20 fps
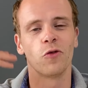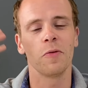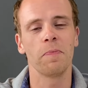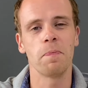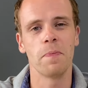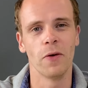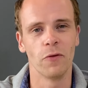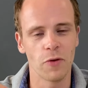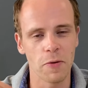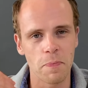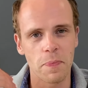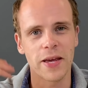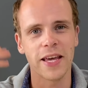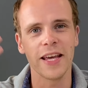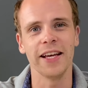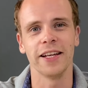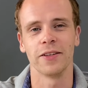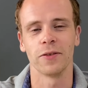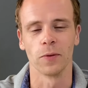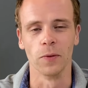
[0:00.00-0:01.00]

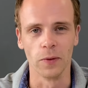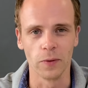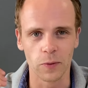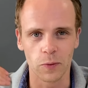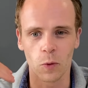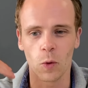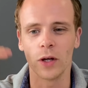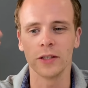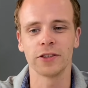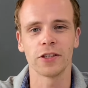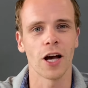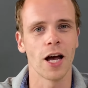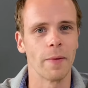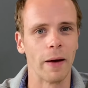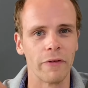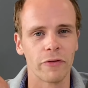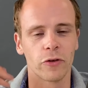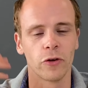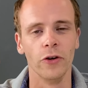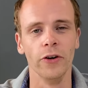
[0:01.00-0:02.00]
repeat one time
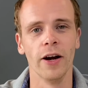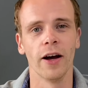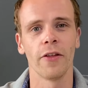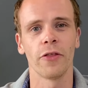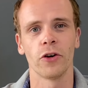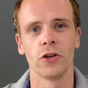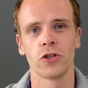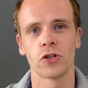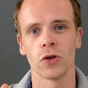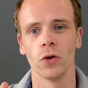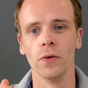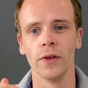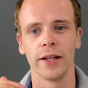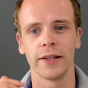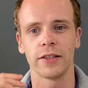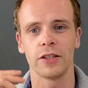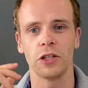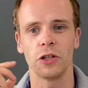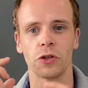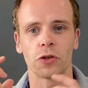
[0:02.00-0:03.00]
after another, so that
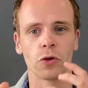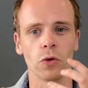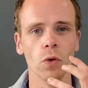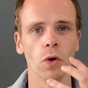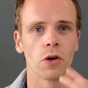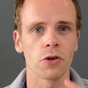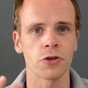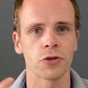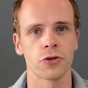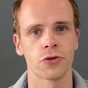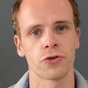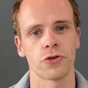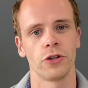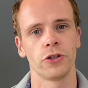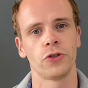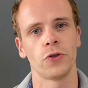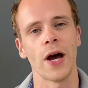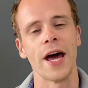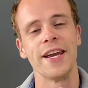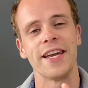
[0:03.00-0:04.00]
you also start
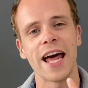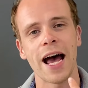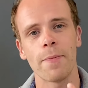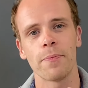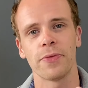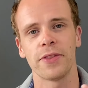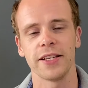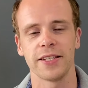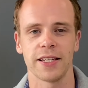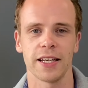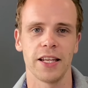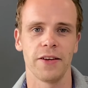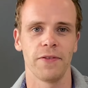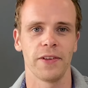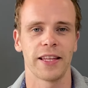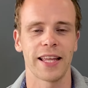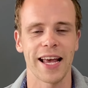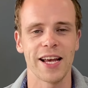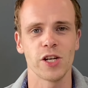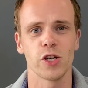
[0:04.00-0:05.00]
to adapt this
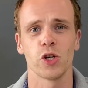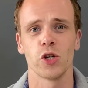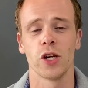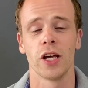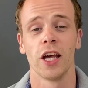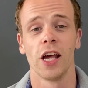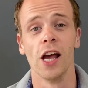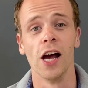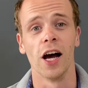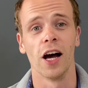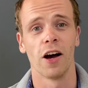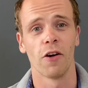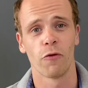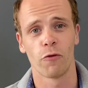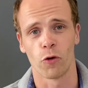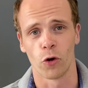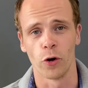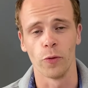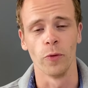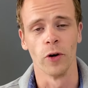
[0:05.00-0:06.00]
invitation
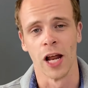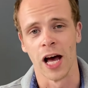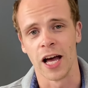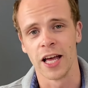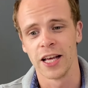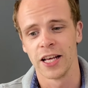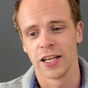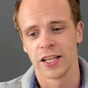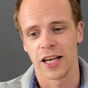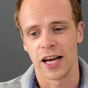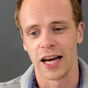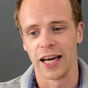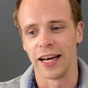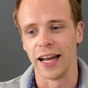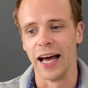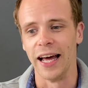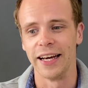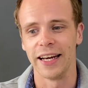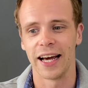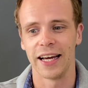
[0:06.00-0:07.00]
formula,
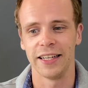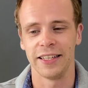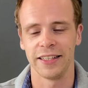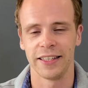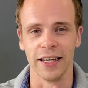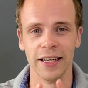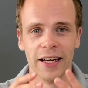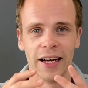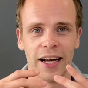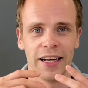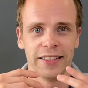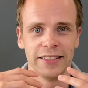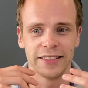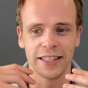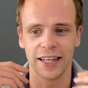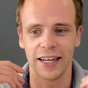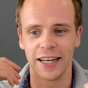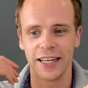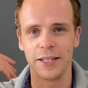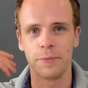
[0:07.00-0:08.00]
and
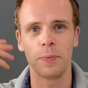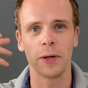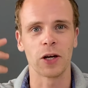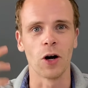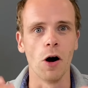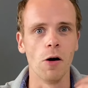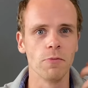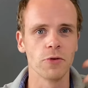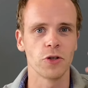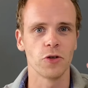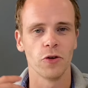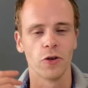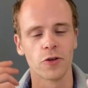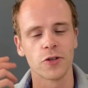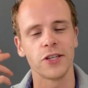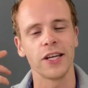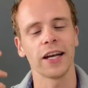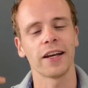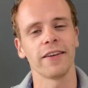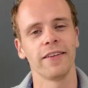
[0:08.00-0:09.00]
it becomes, you know,
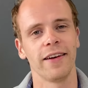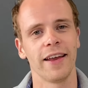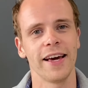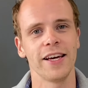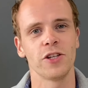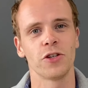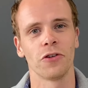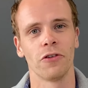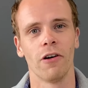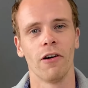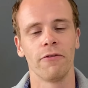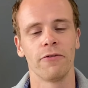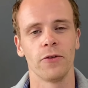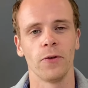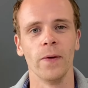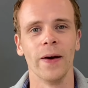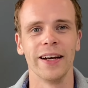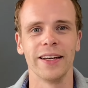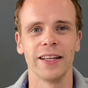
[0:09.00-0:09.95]
second nature of you. And